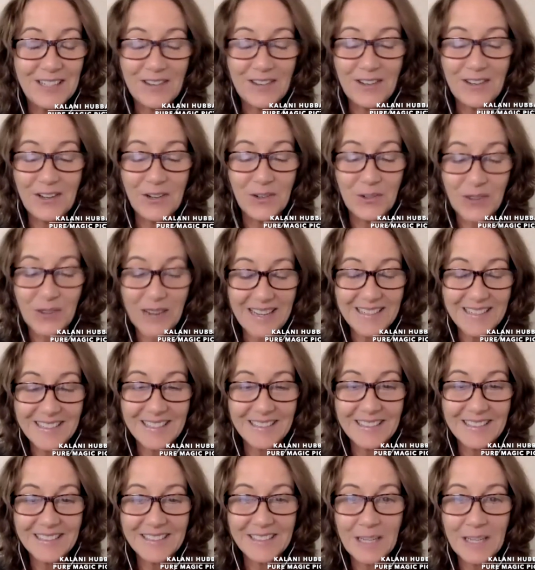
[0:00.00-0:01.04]
great
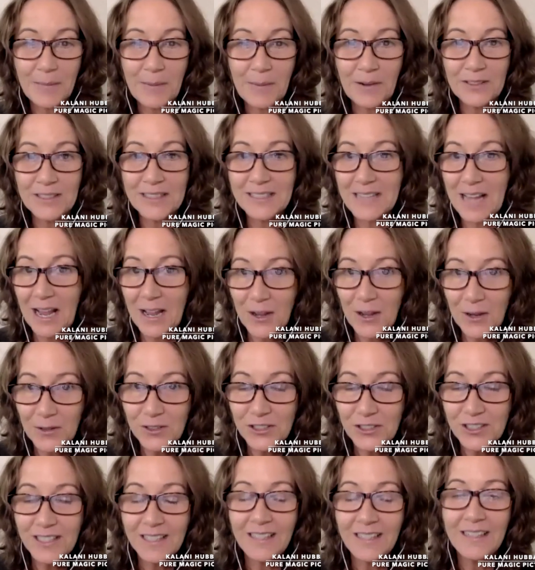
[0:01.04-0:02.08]
to listen about Sky
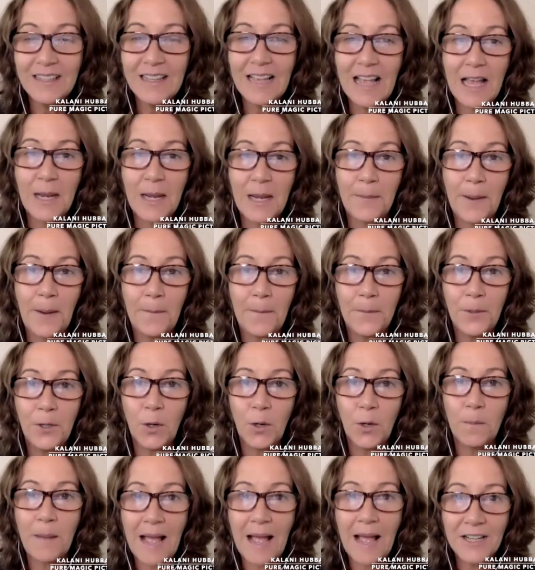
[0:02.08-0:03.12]
Hoshi and about
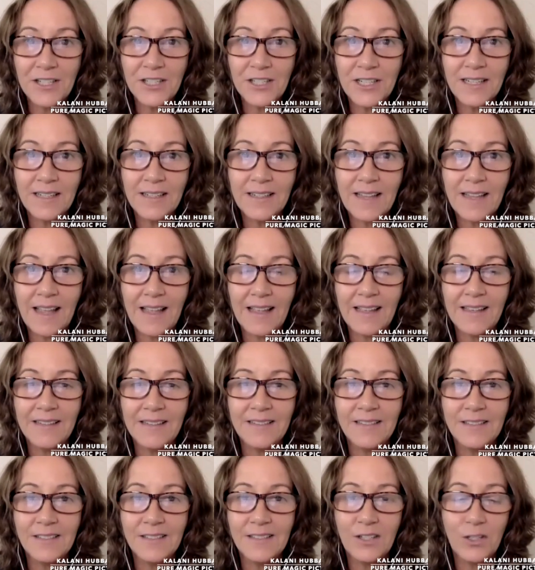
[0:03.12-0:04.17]
Pure Magic
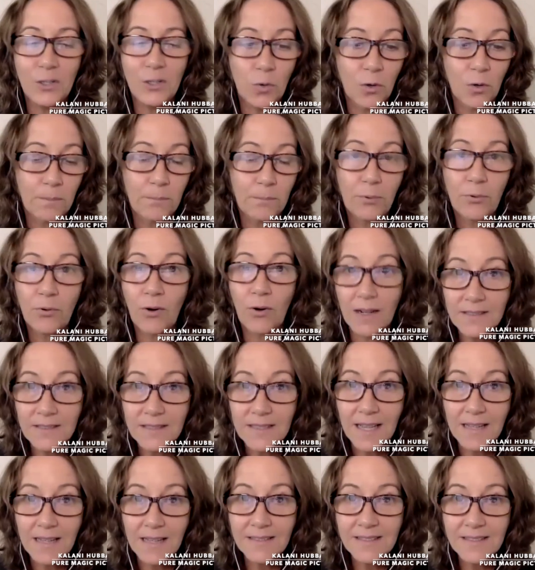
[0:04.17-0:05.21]
and your
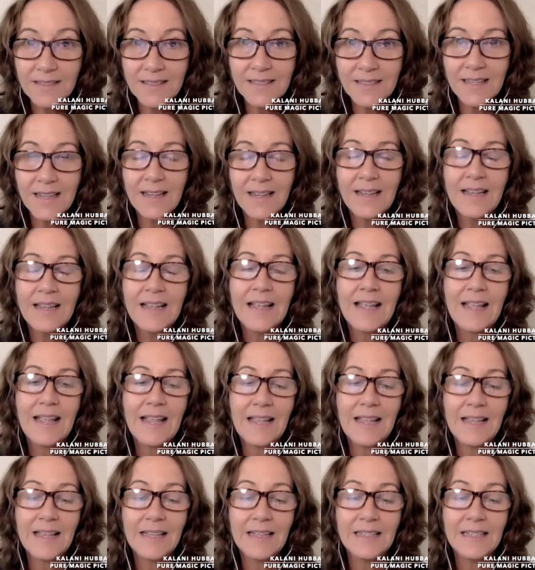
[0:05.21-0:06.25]
process.
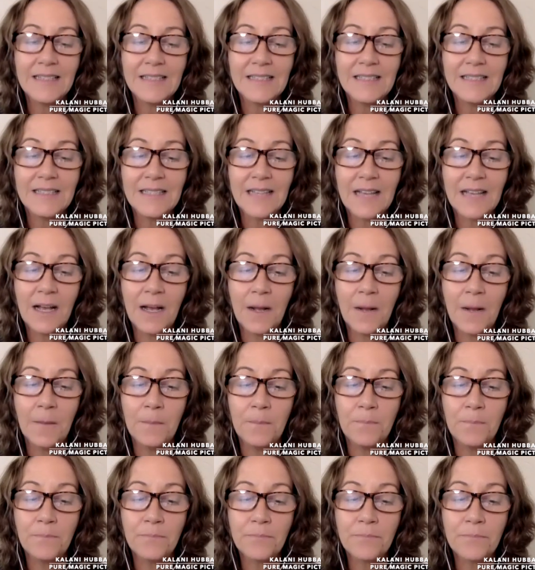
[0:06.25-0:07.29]
And
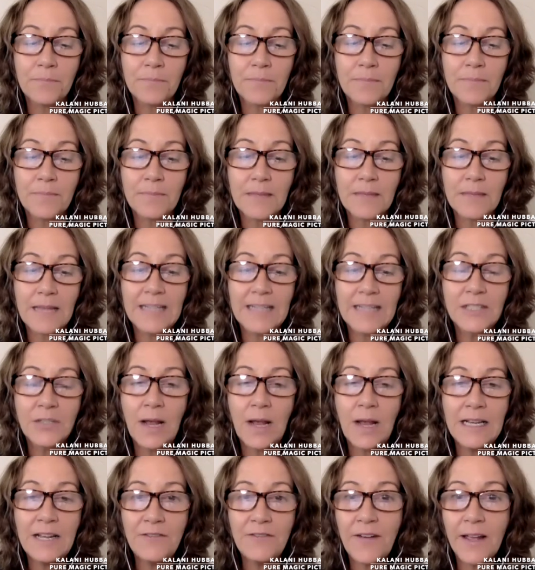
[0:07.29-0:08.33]
is there
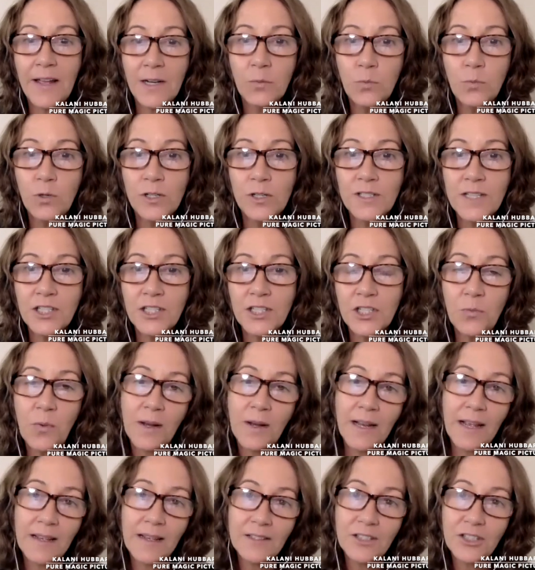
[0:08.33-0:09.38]
any final words that you
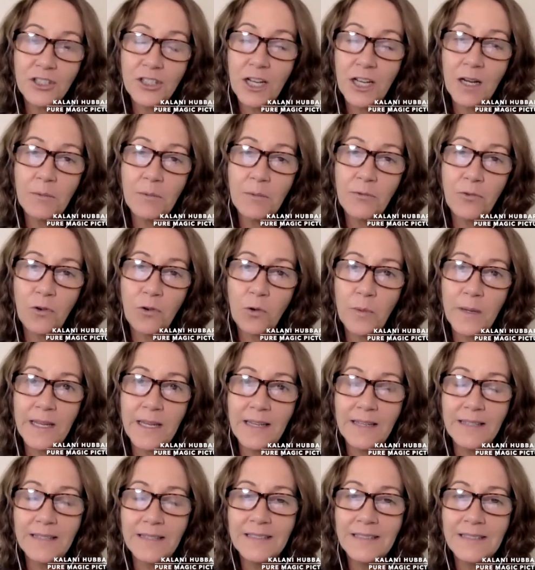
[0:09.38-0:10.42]
want to share before
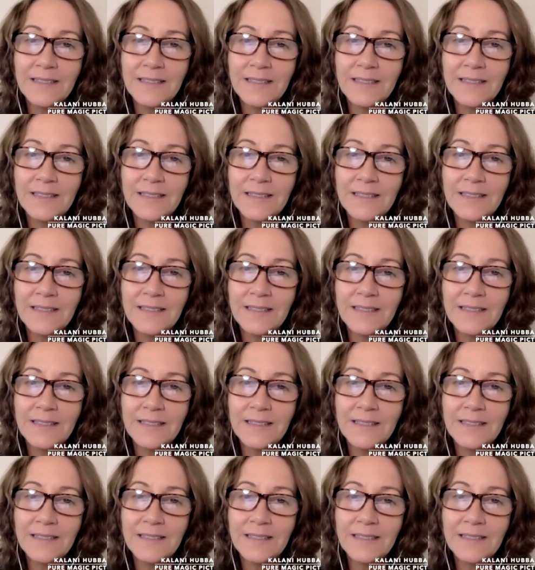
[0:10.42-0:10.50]
we